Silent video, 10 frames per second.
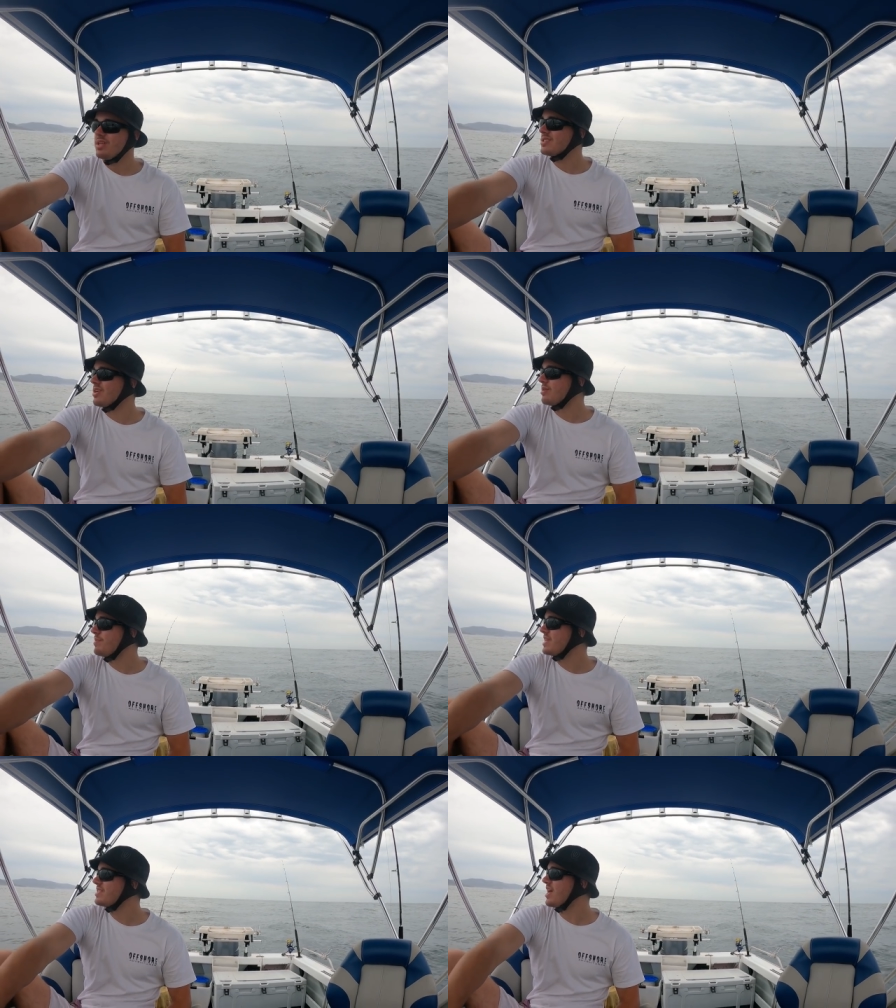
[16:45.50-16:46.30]
it's not the
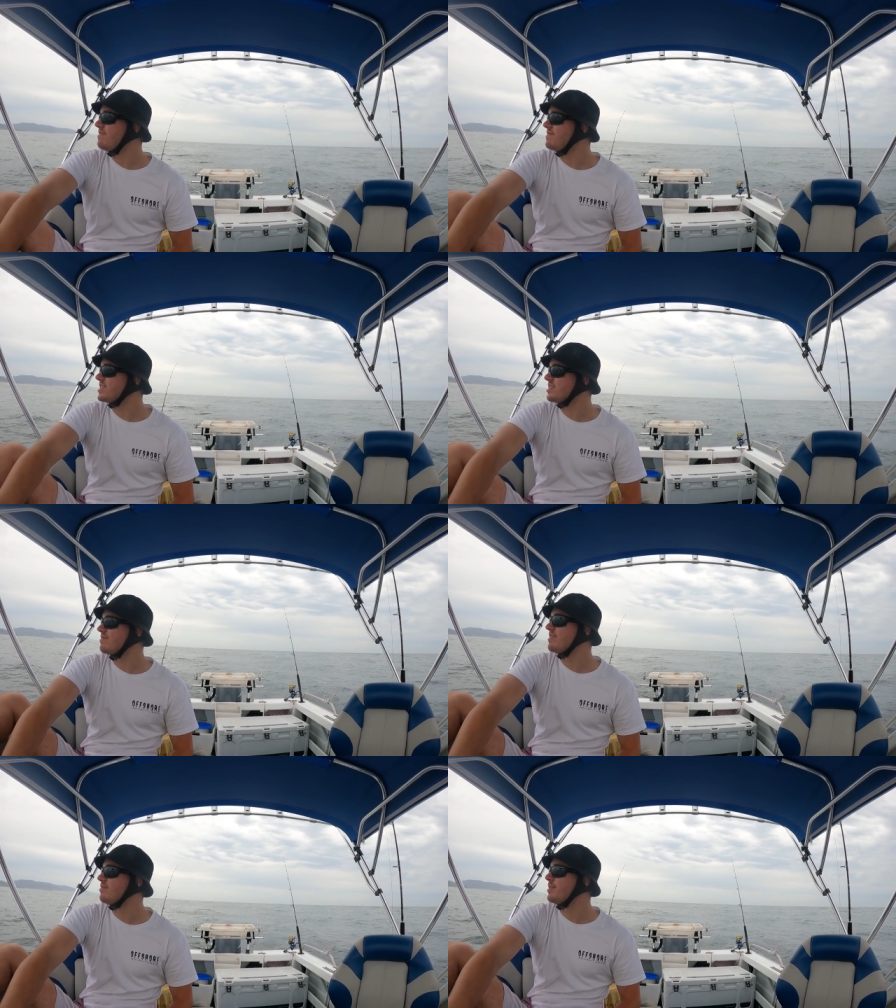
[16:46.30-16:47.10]
best day fishing
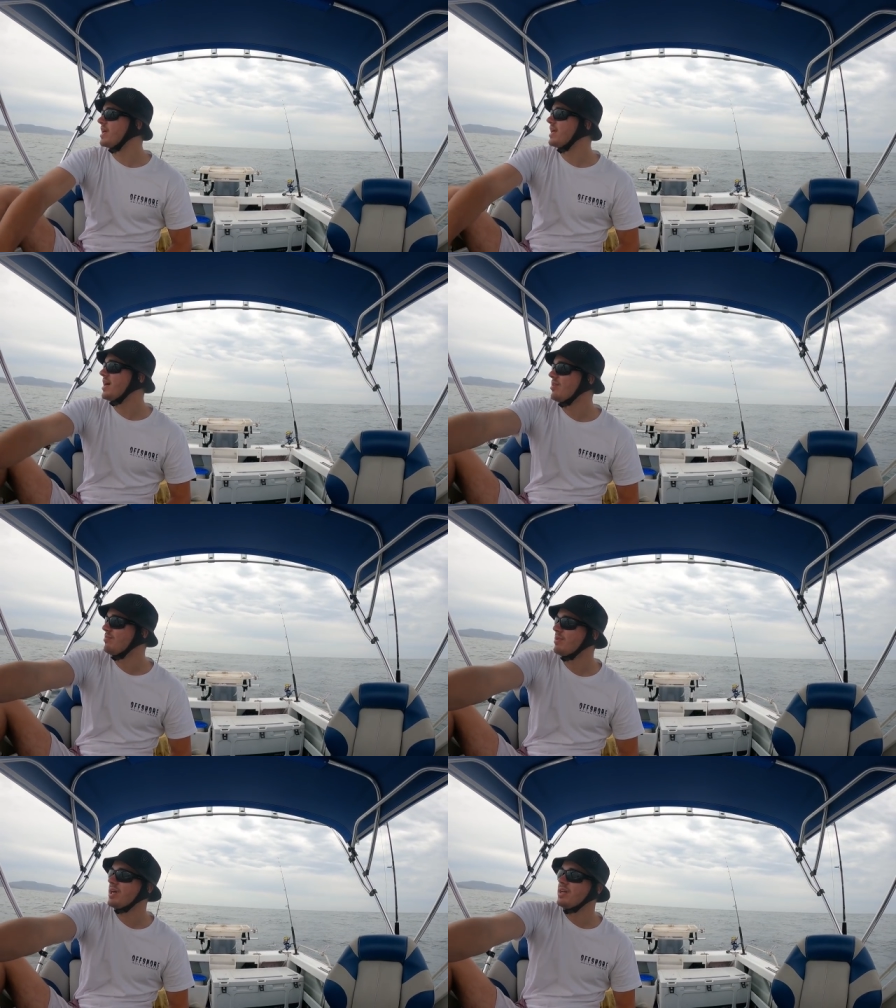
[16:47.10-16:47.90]
I've ever been out
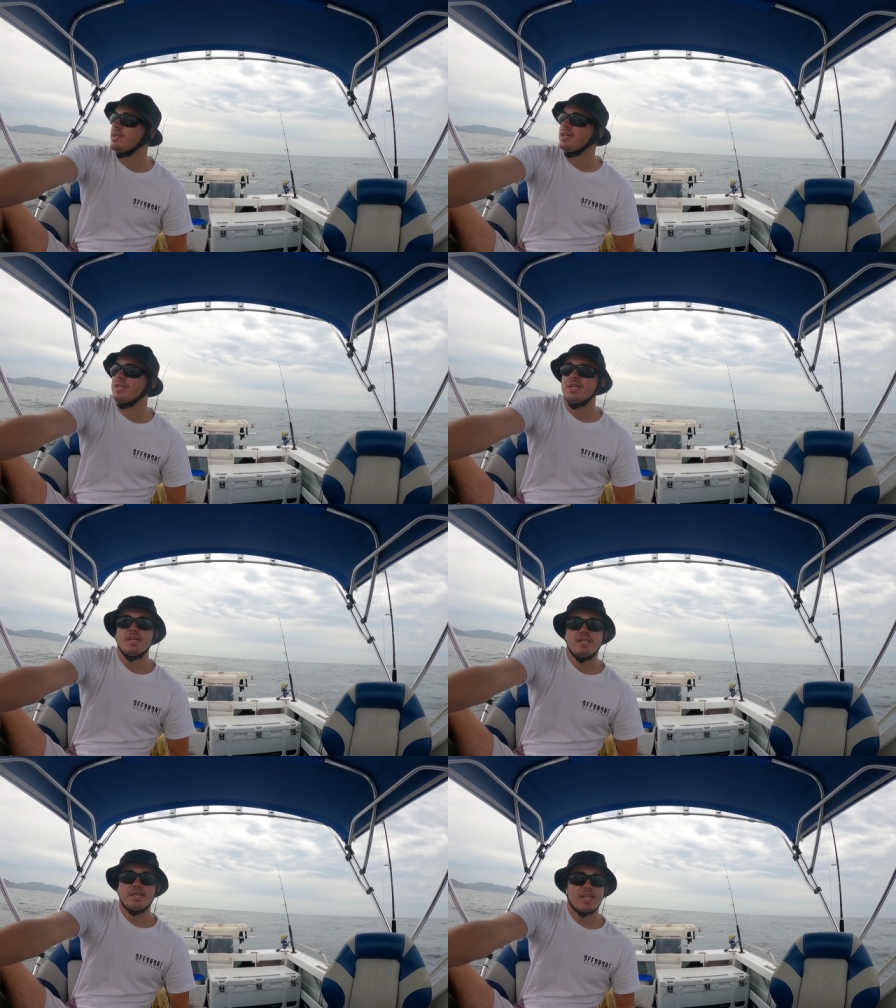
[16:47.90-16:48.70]
on, but
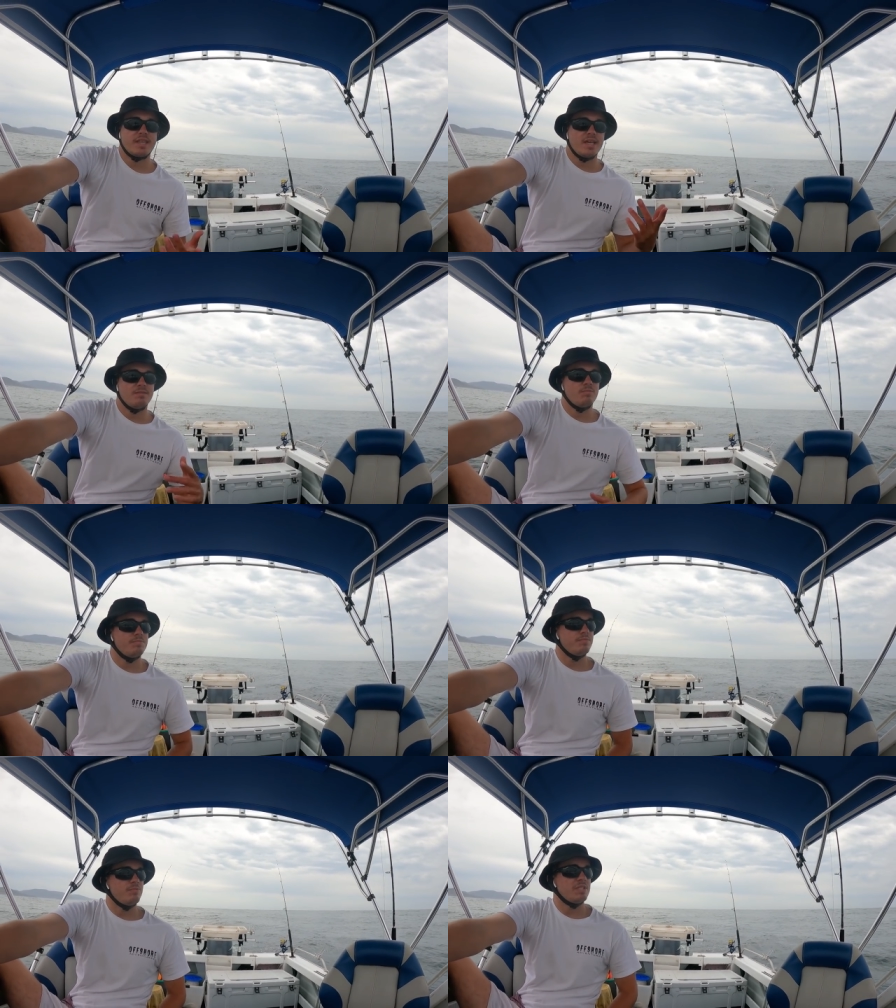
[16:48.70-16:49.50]
you get that
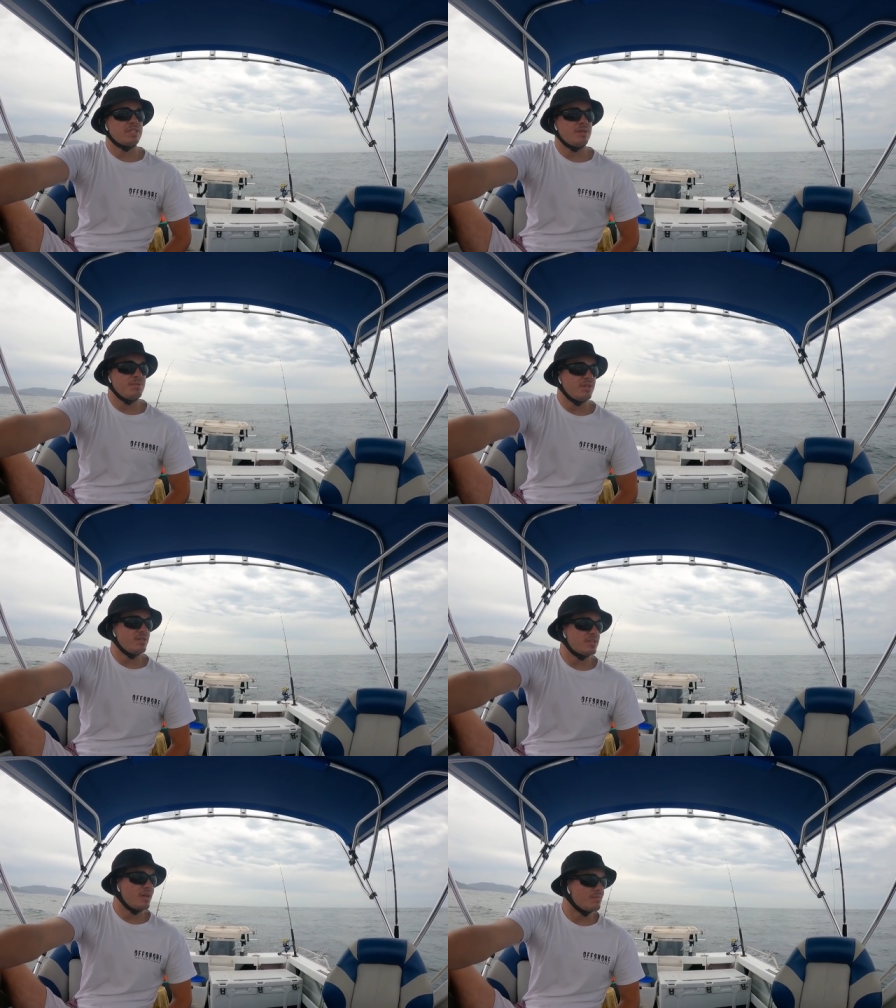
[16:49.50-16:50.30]
win some, you
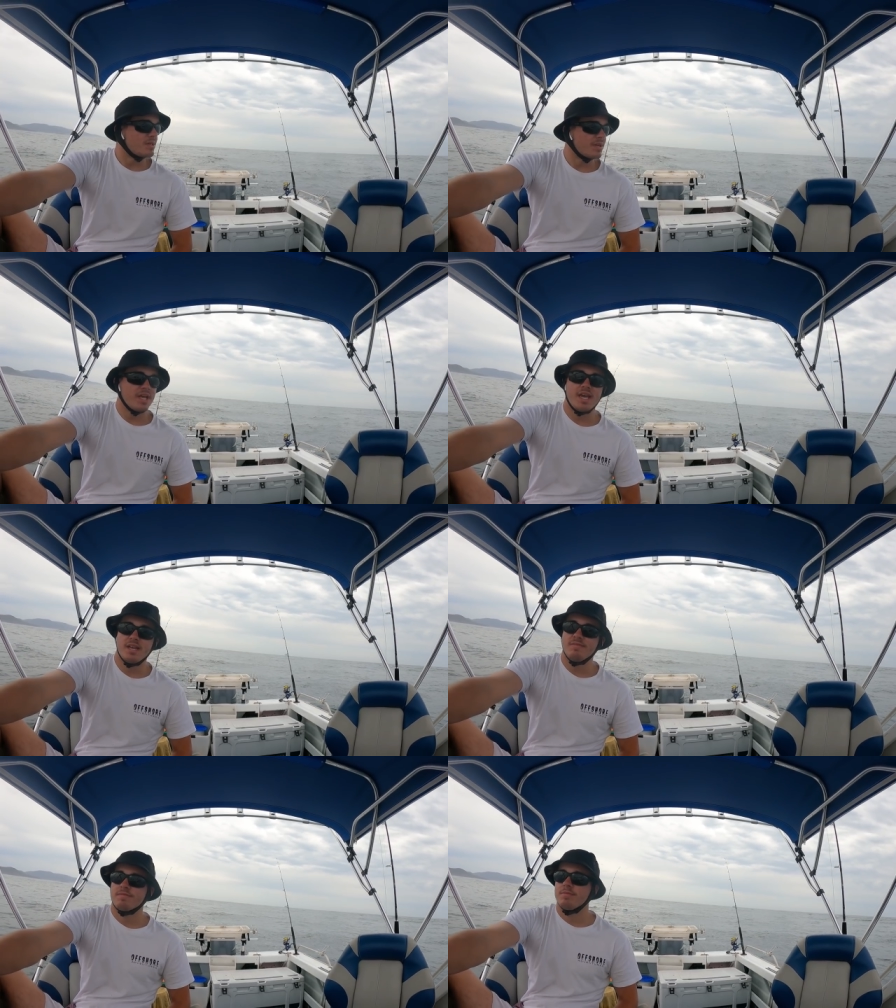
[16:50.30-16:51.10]
lose some, so I'm going to
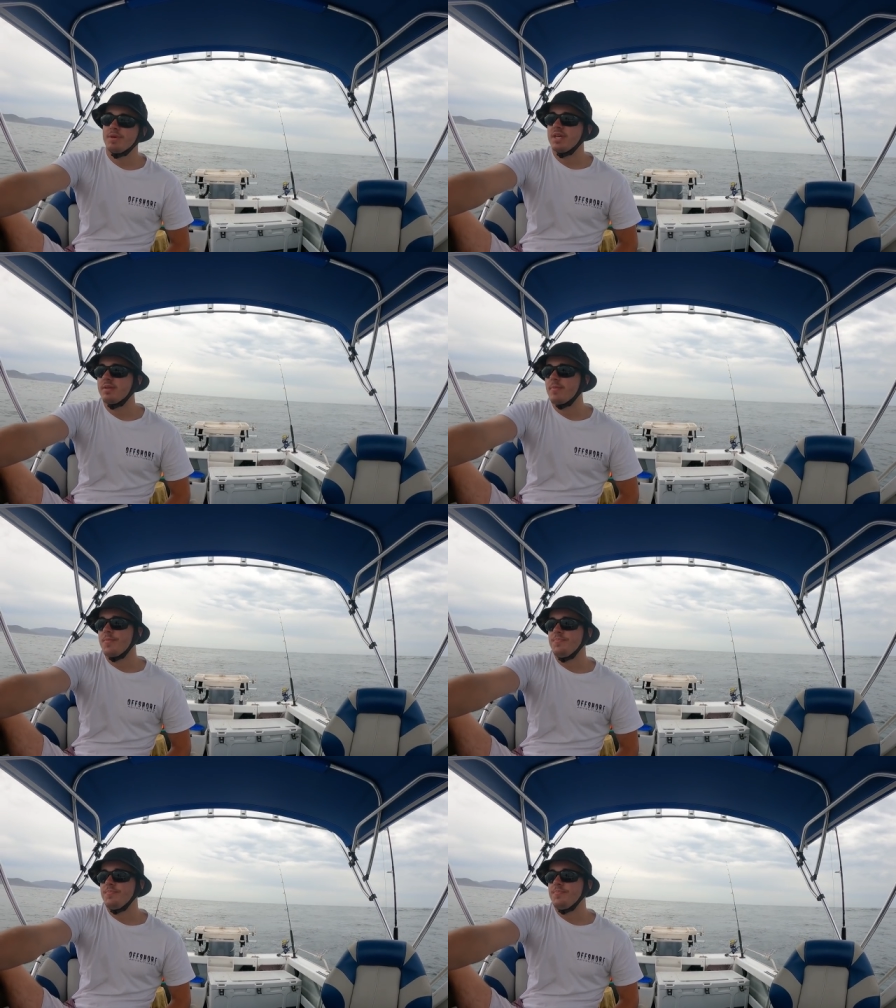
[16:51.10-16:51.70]
head in for a bit,